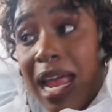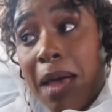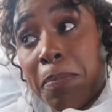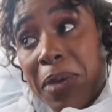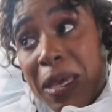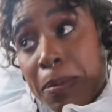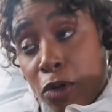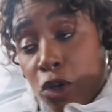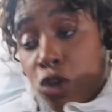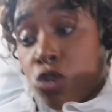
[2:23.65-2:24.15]
and
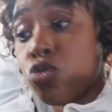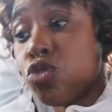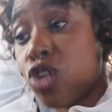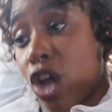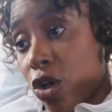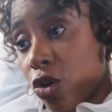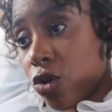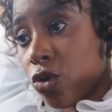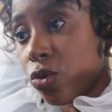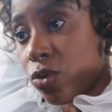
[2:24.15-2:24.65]
people who
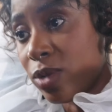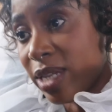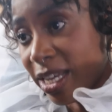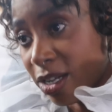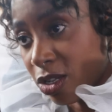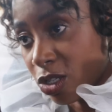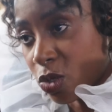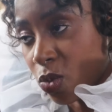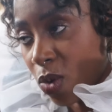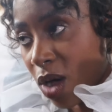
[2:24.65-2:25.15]
know
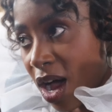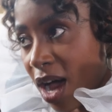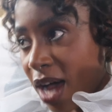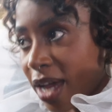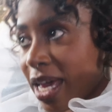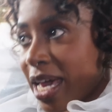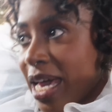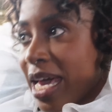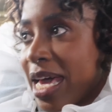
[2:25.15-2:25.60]
Neil's work